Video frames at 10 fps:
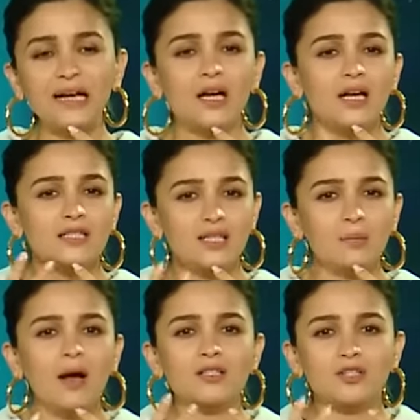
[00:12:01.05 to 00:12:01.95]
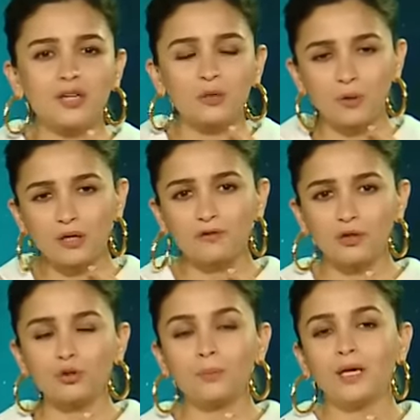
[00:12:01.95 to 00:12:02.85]
like cinema is a great way for
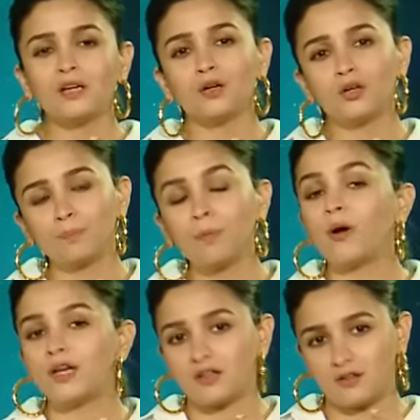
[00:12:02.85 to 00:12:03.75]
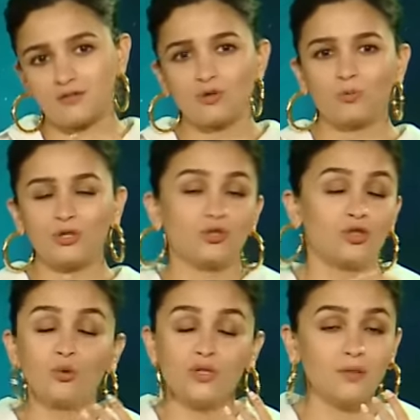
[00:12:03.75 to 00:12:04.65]
you to make a point. So we
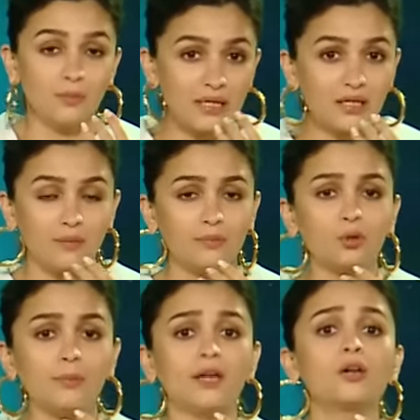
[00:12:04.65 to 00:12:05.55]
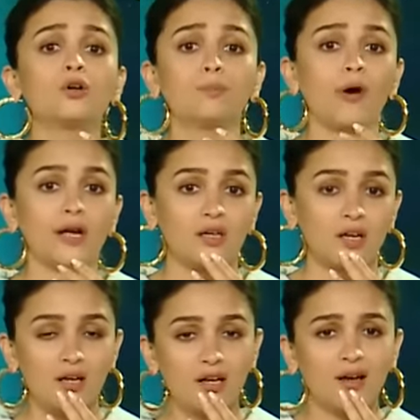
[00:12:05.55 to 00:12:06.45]
should use the medium to make a good point.
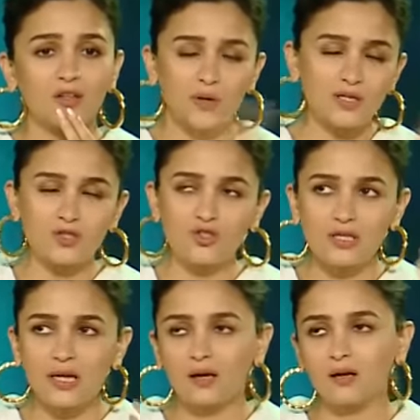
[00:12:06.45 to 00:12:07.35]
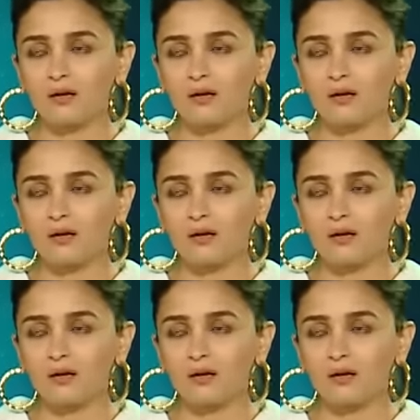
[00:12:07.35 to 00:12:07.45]
Otherwise, it's just like